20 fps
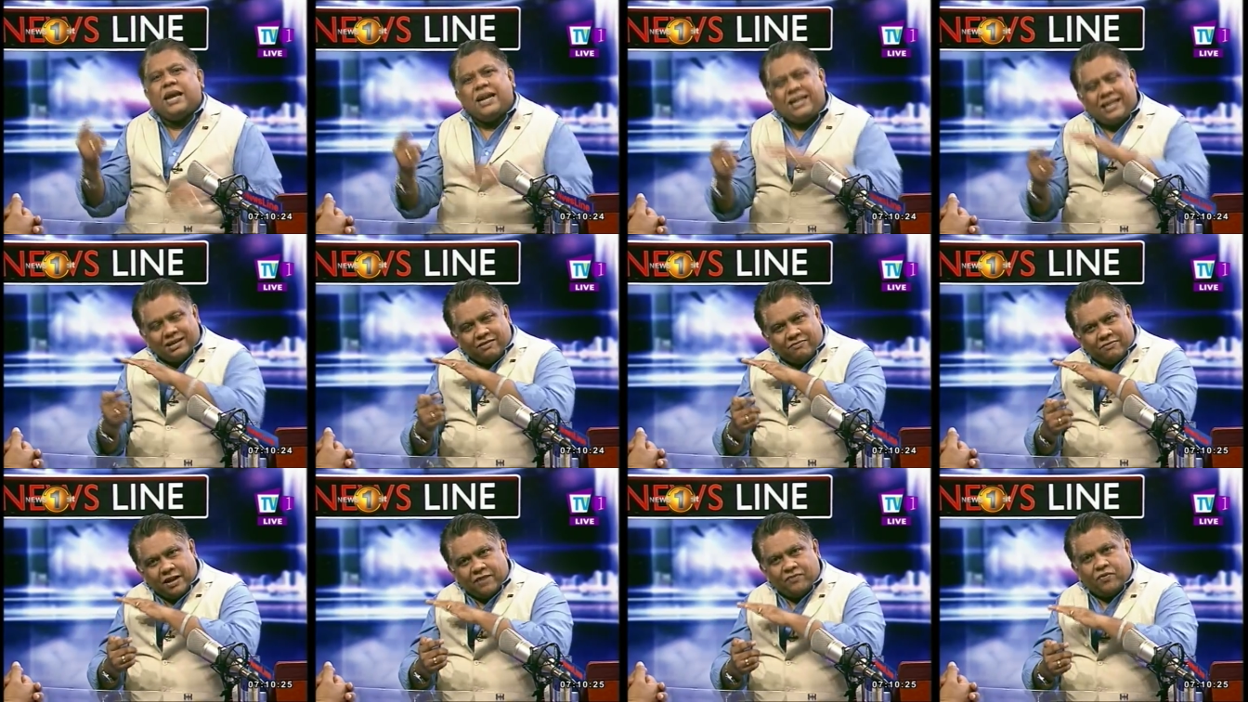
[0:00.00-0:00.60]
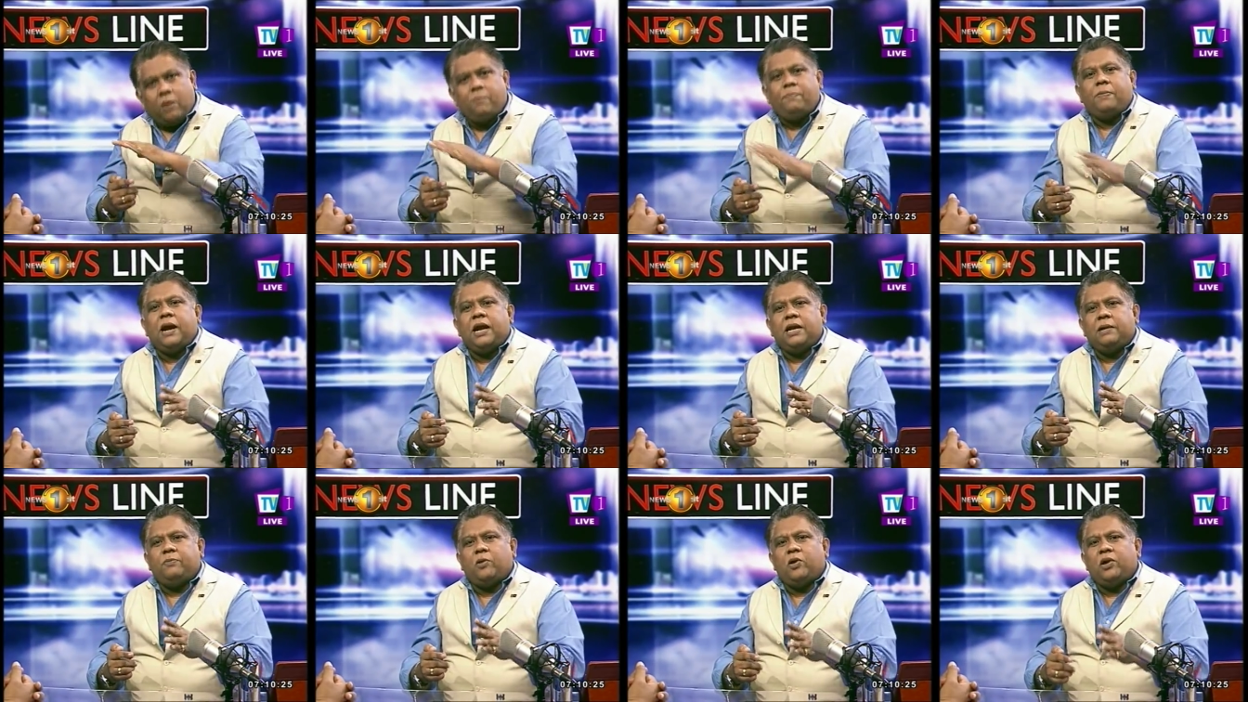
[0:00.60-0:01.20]
Get away from
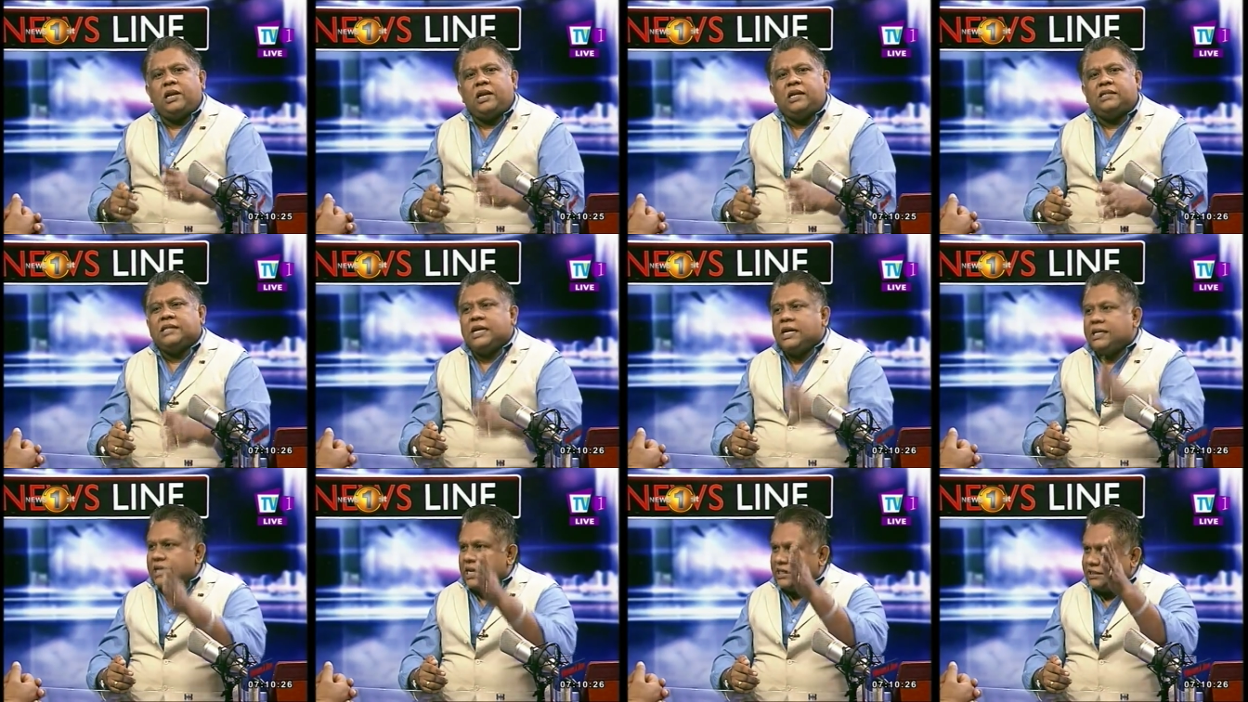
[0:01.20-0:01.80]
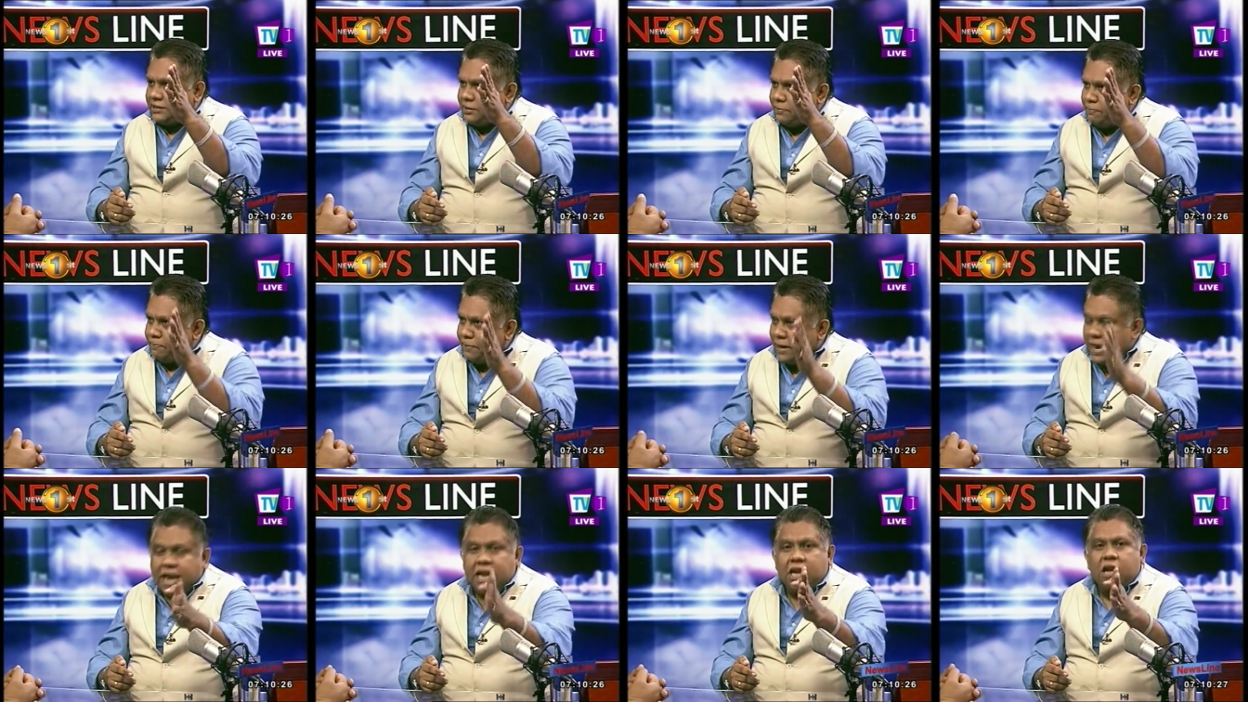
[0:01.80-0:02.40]
party politics. That's the
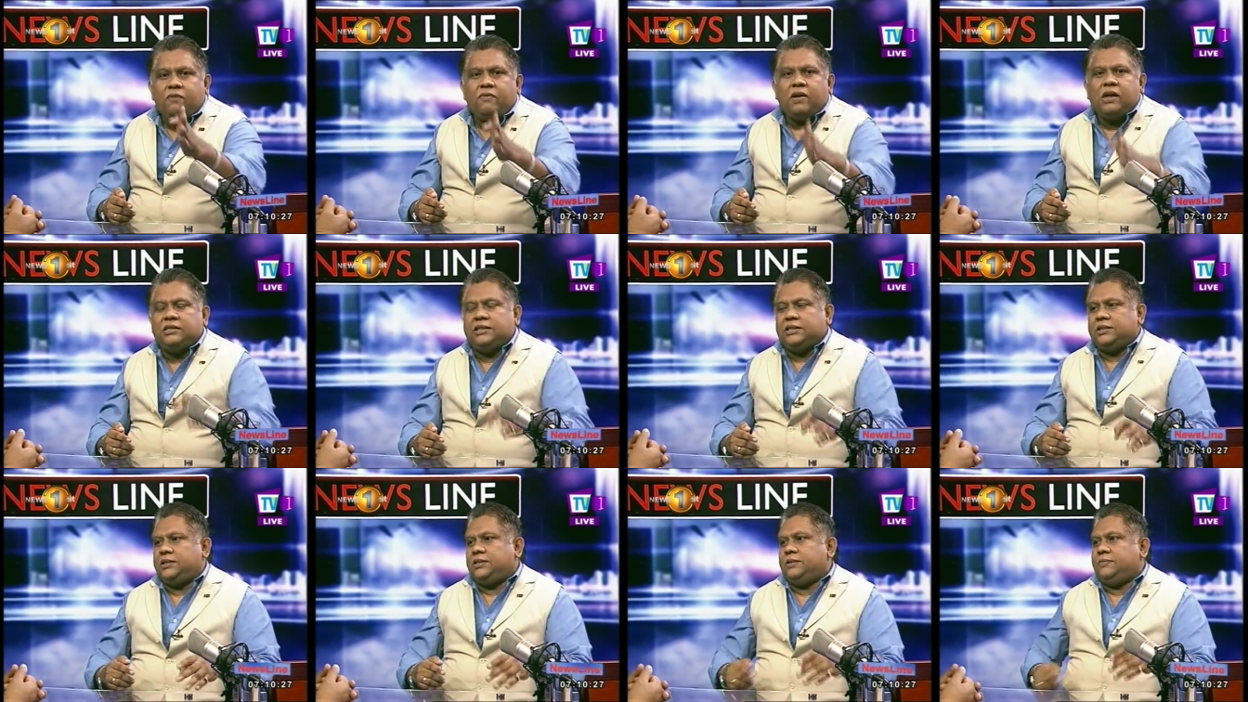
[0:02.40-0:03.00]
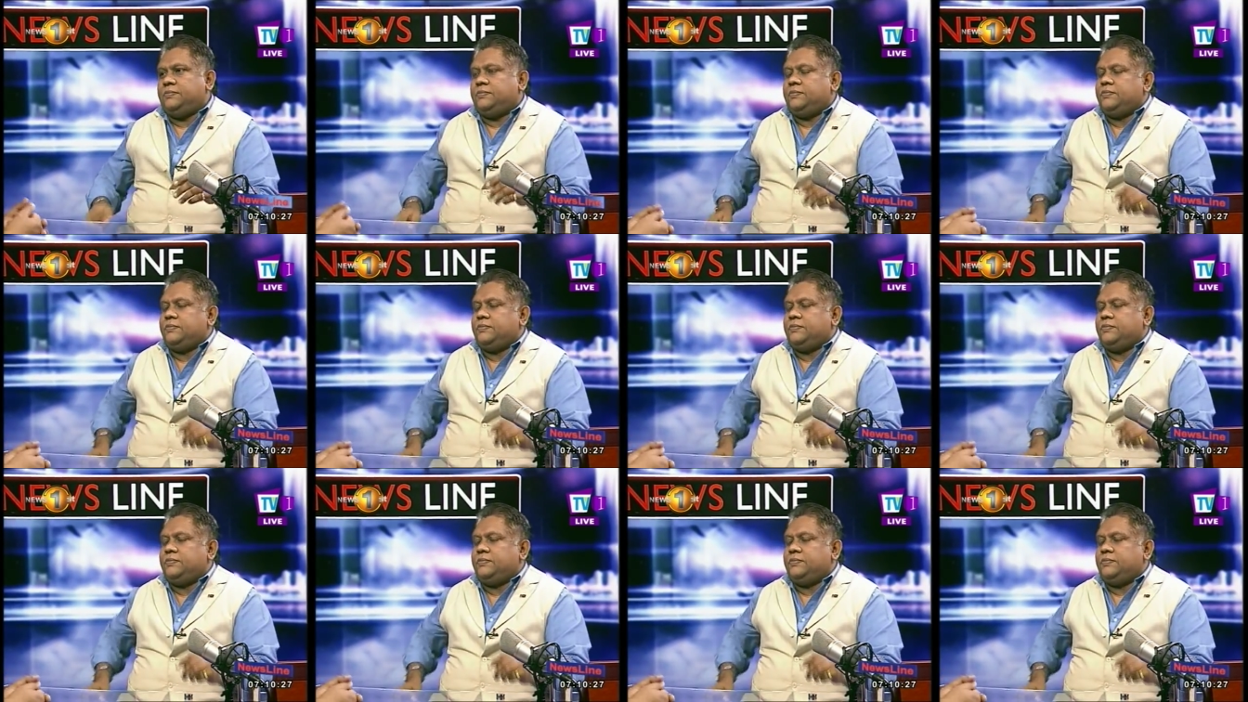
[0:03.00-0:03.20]
bane of our system.